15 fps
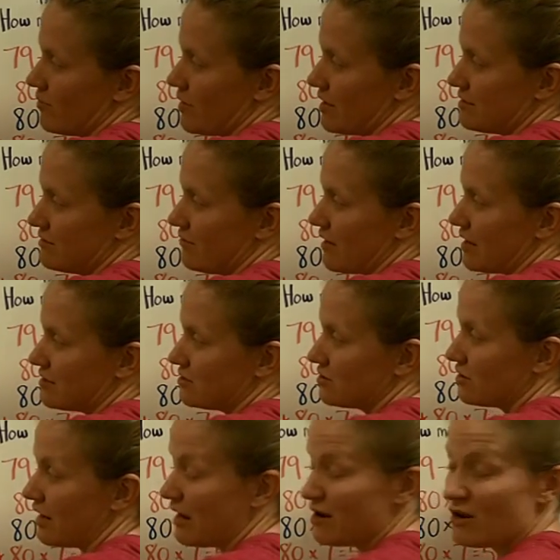than my
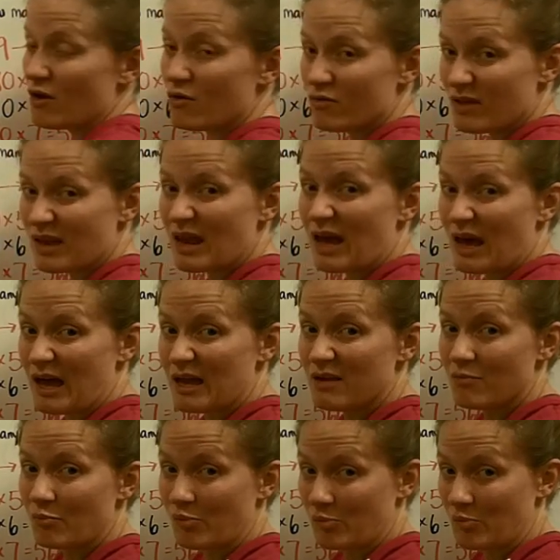divisor, I know that
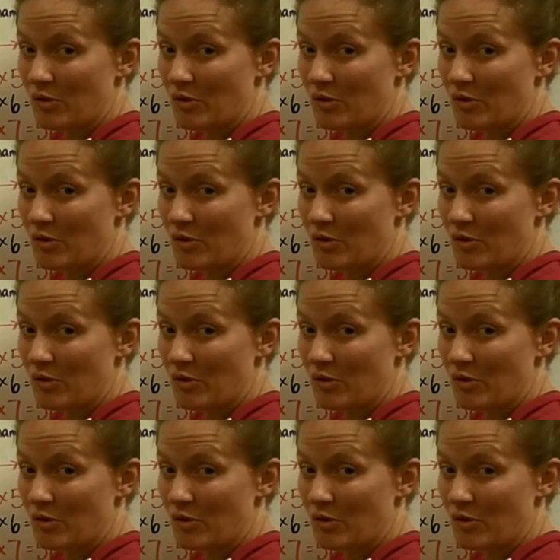I